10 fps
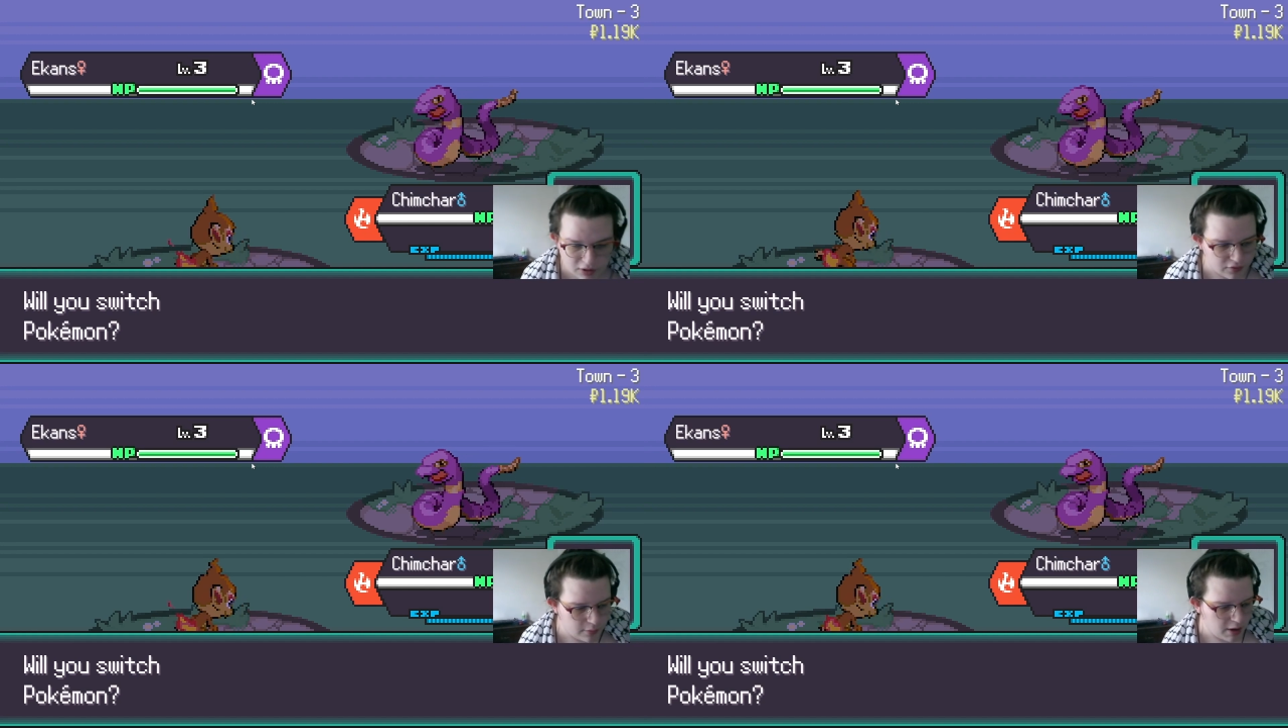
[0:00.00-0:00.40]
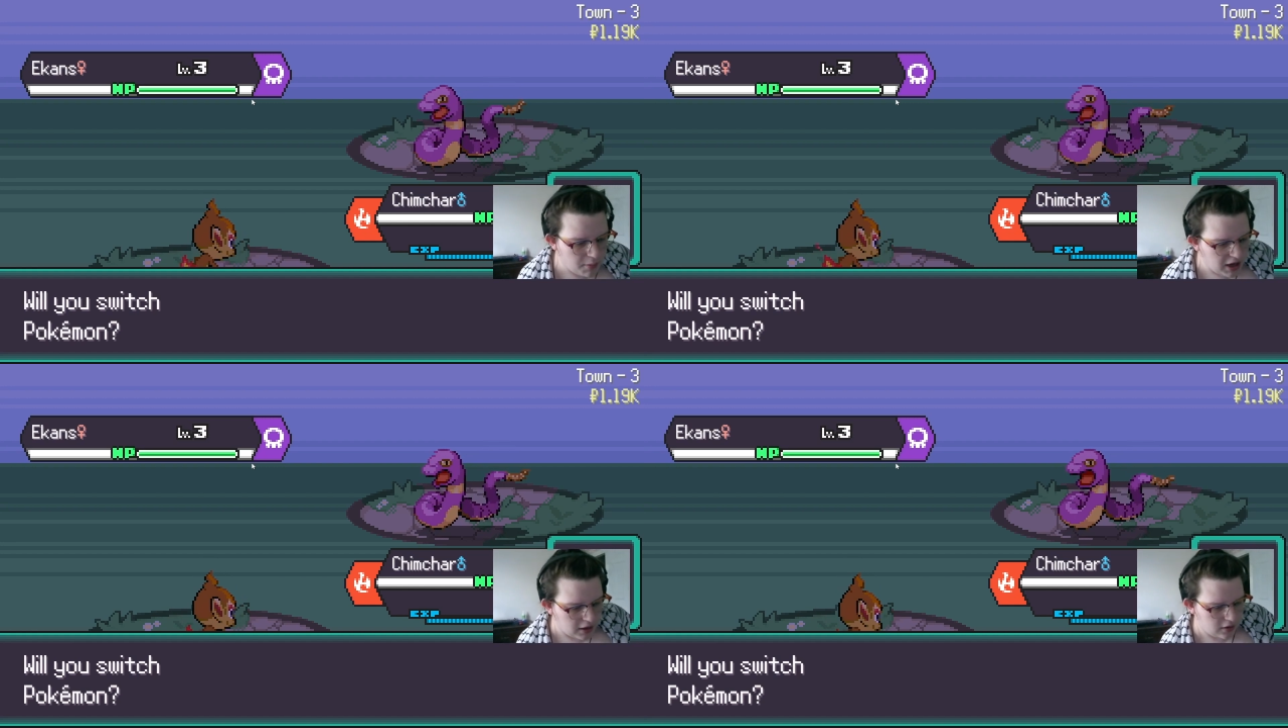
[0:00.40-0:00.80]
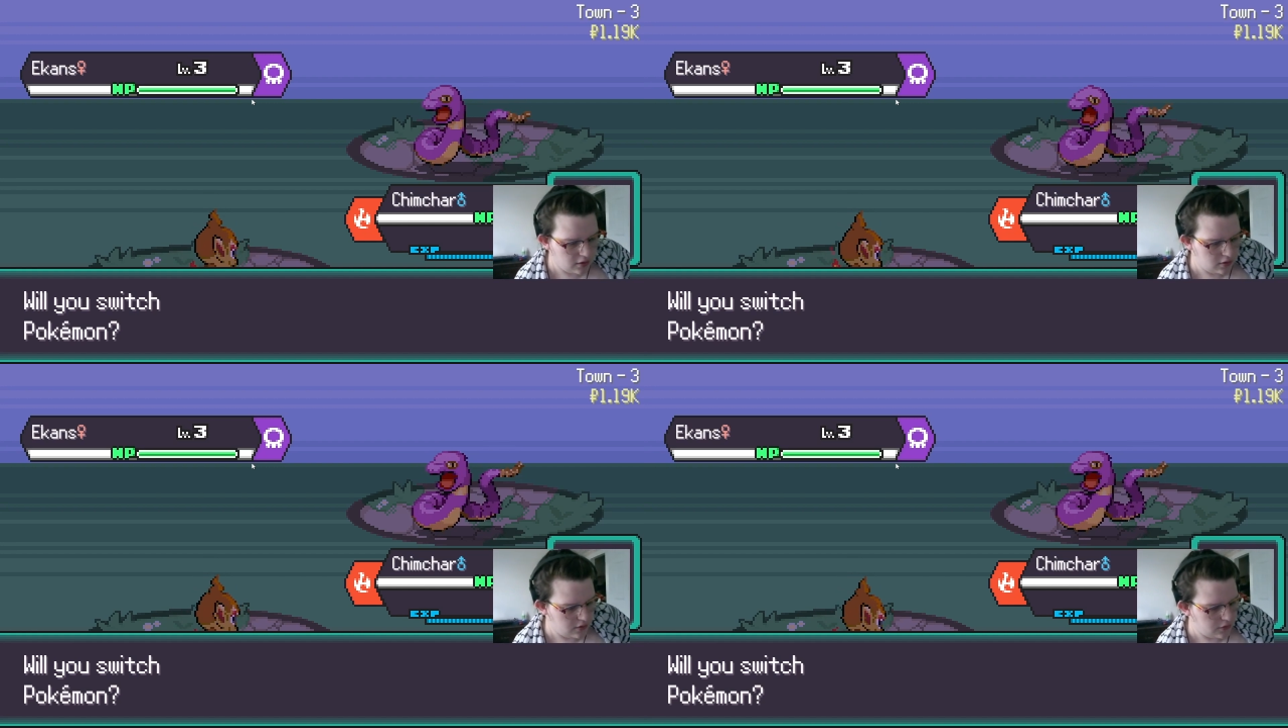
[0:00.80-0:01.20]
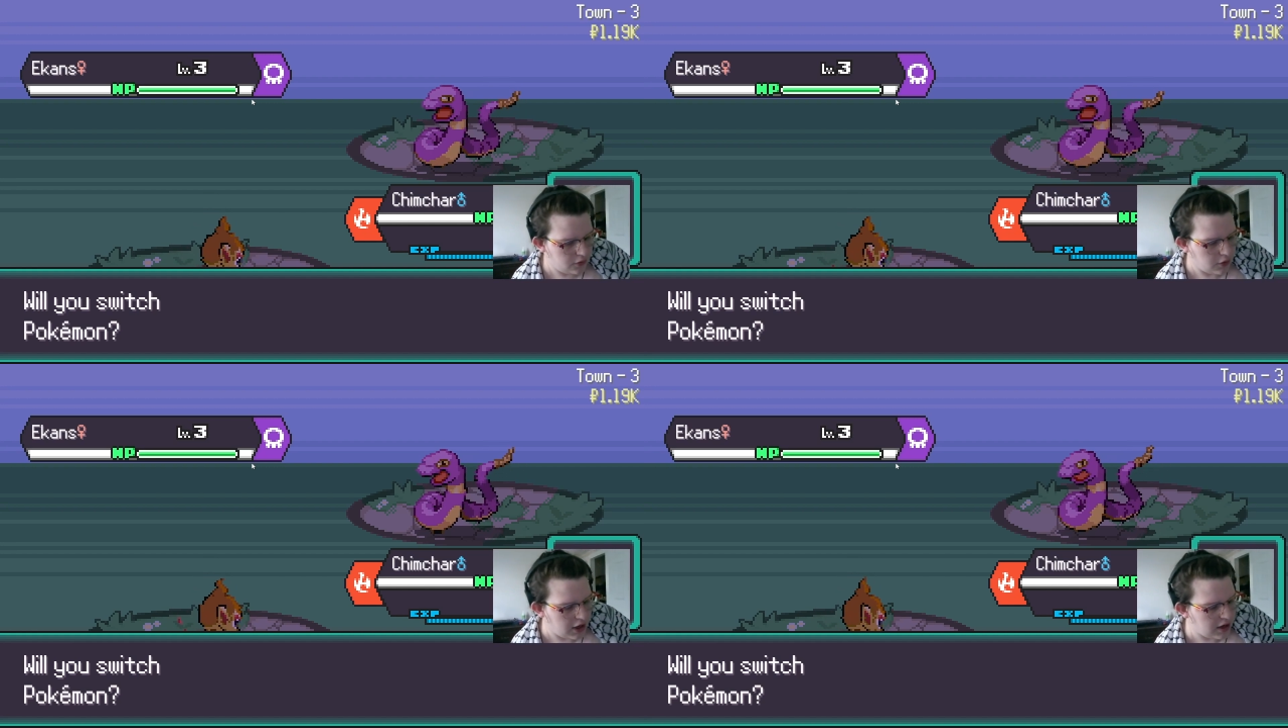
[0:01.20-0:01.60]
from my mic,
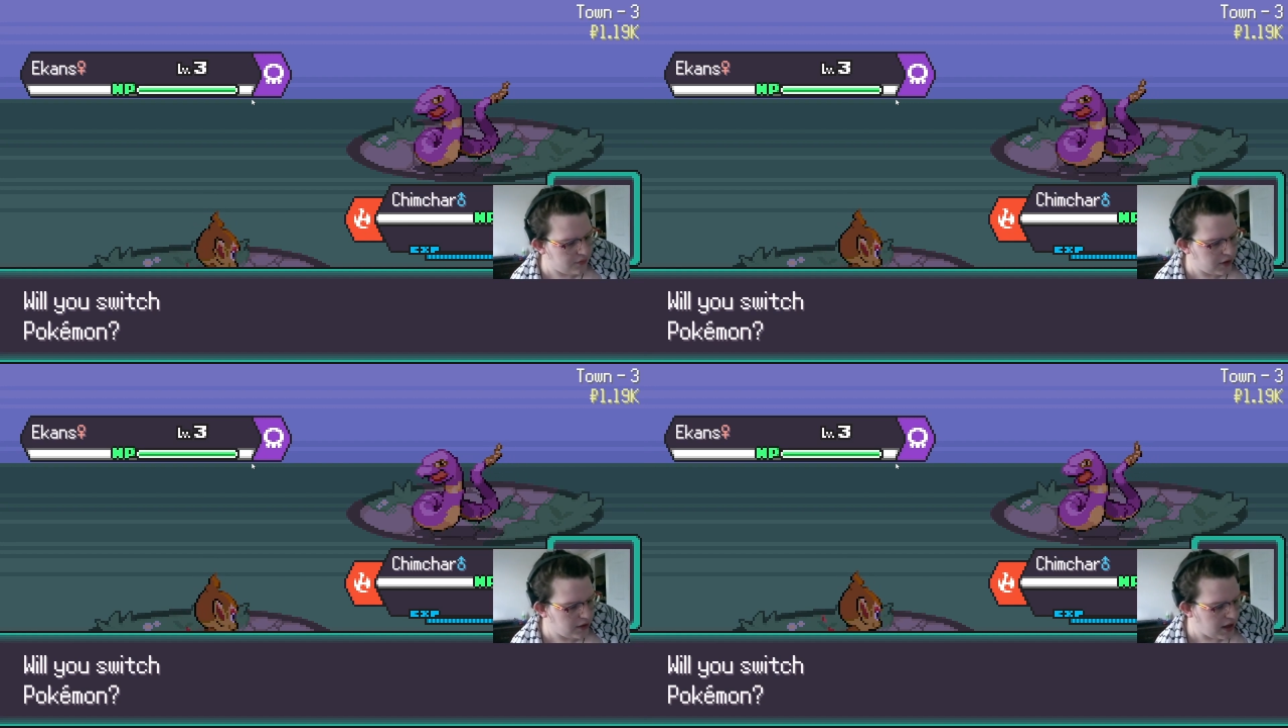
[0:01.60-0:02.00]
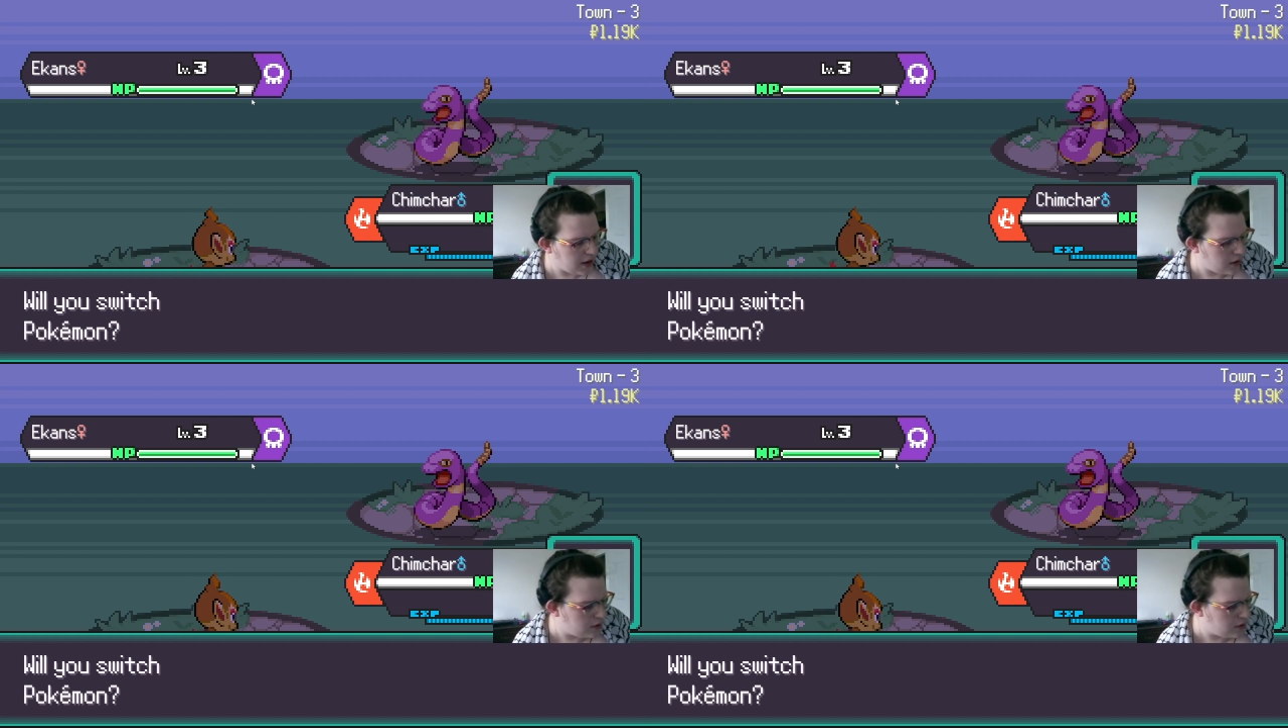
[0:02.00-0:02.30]
so I gotta figure that out.